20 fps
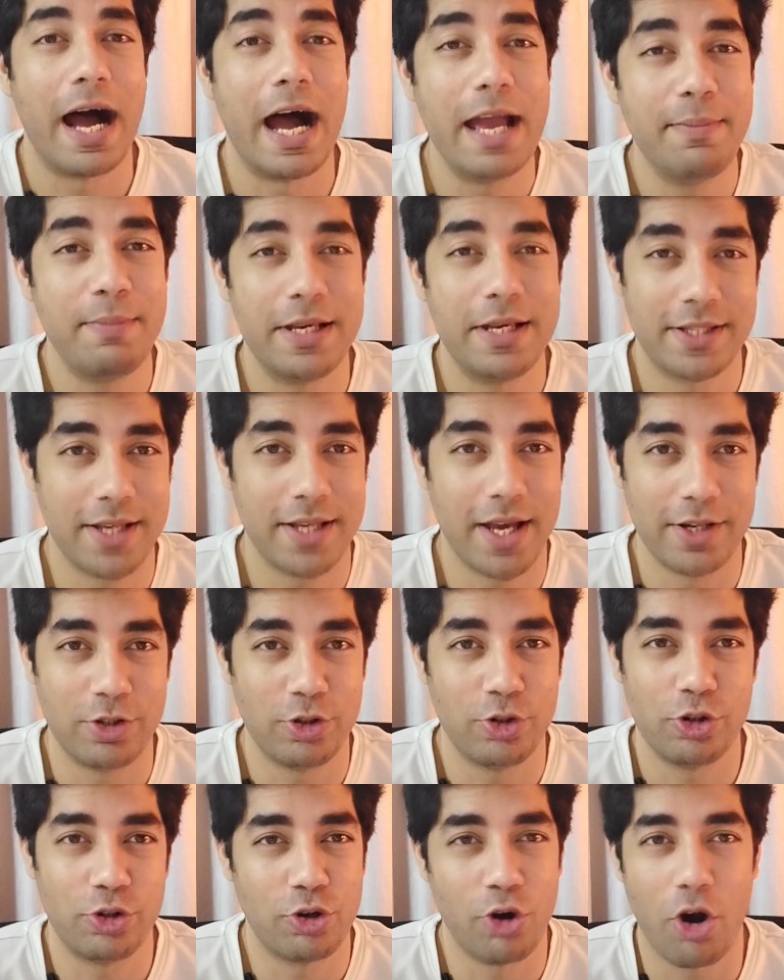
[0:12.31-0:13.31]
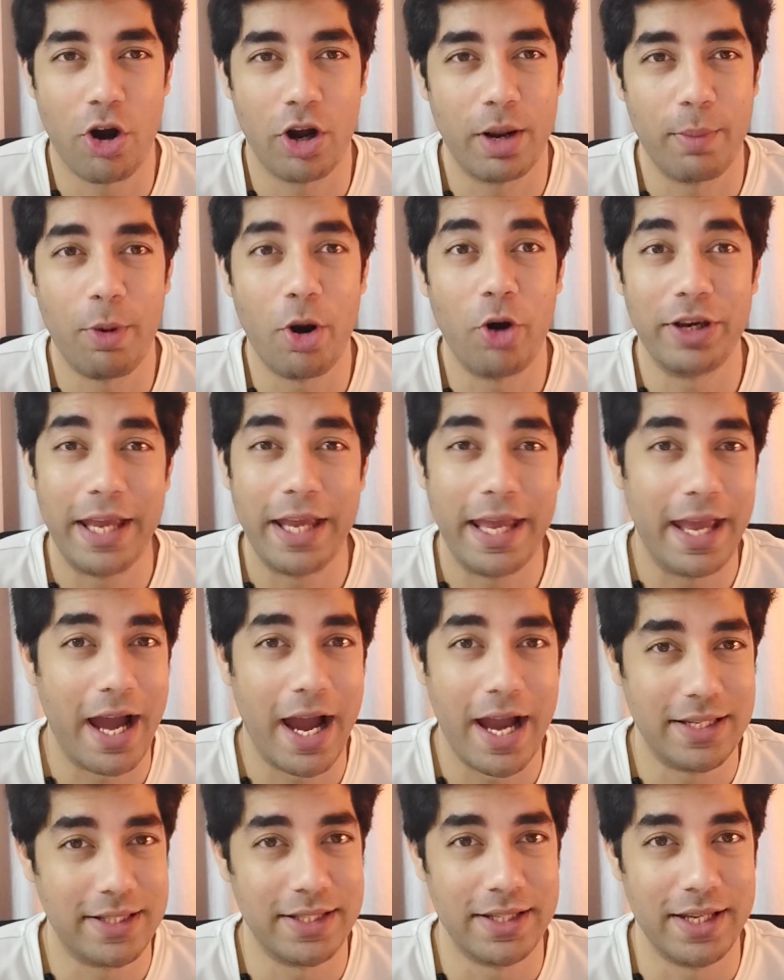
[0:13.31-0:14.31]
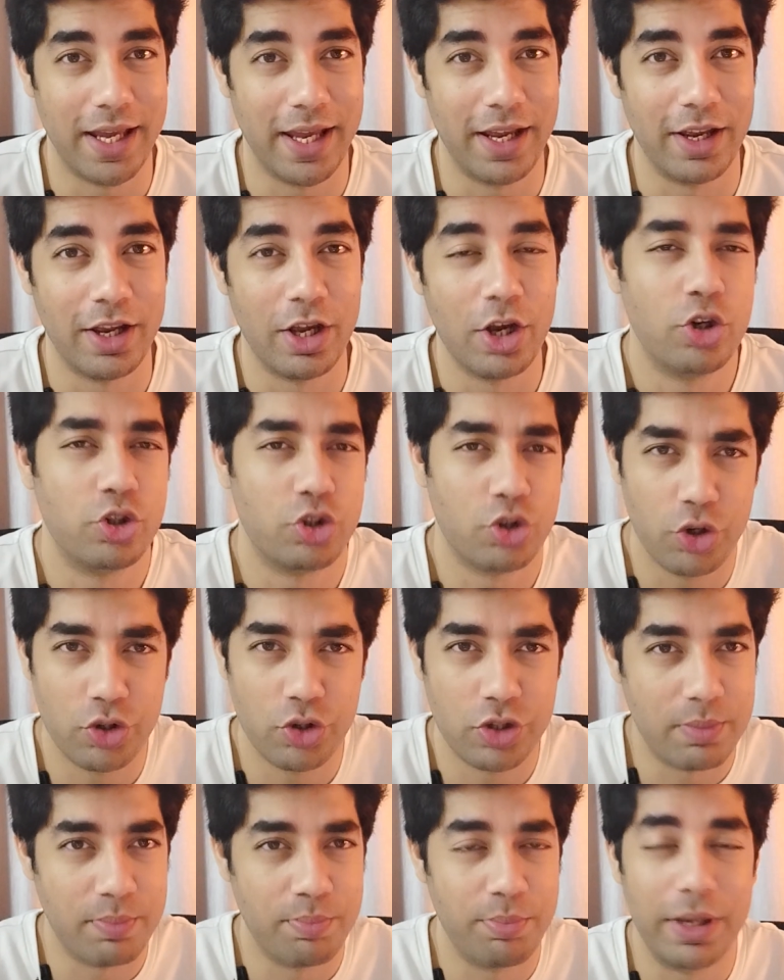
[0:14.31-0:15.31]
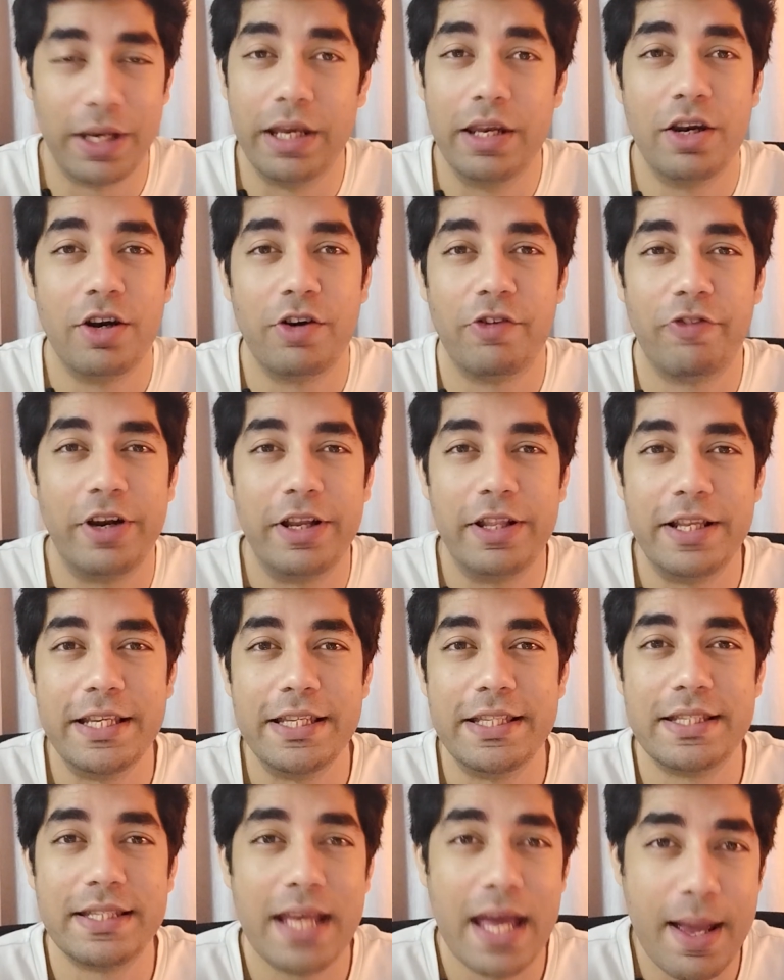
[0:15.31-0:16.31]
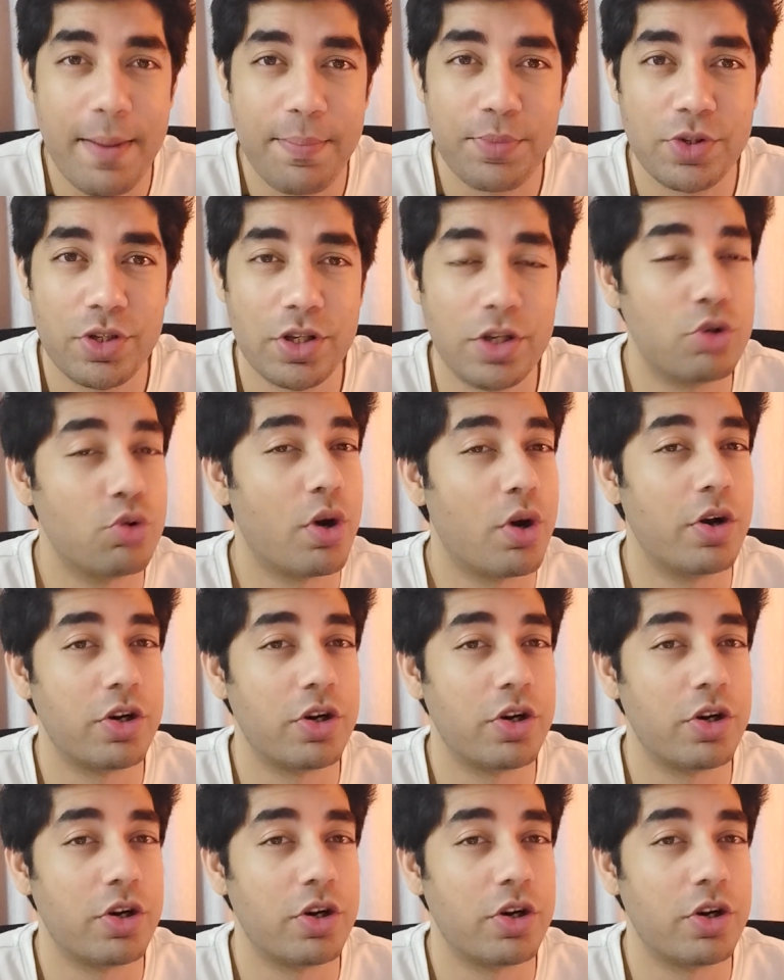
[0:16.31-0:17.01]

I'm excited to talk about AI today, show you some beginner-friendly steps into